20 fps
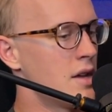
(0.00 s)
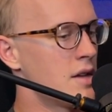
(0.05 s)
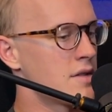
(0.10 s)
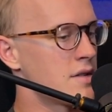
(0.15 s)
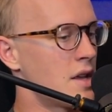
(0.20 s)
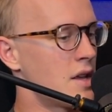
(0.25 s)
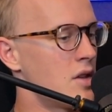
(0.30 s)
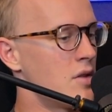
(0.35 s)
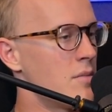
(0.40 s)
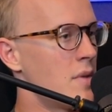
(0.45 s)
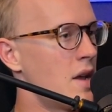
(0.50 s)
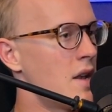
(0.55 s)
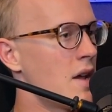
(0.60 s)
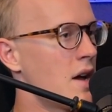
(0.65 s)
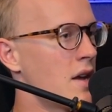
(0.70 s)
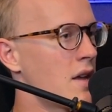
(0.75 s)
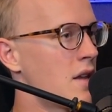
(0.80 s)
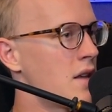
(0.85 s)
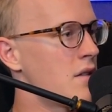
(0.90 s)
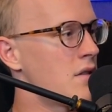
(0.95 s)
It's like, you may
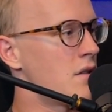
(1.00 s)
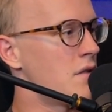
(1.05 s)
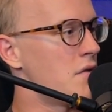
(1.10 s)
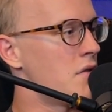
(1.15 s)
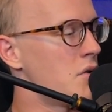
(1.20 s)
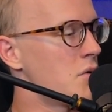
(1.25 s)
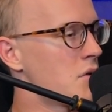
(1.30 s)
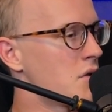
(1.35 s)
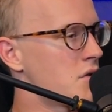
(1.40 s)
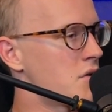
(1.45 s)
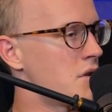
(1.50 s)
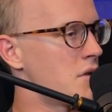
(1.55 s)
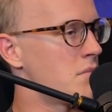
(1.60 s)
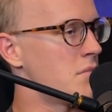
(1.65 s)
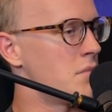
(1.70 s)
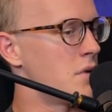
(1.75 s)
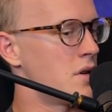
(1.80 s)
not get the viewership,